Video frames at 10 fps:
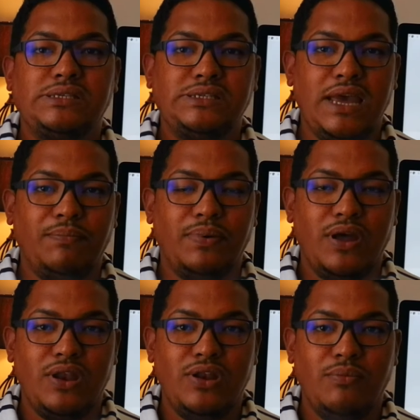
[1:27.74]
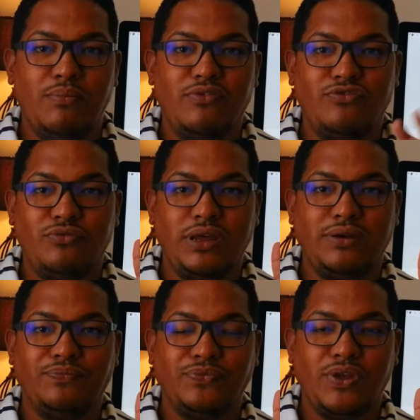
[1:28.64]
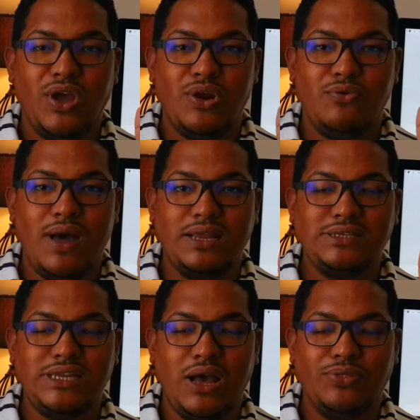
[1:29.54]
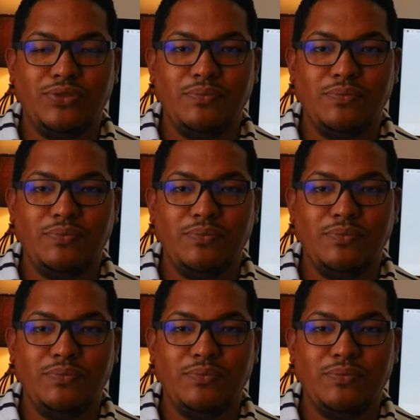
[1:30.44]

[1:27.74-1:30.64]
Step number 3. Write down the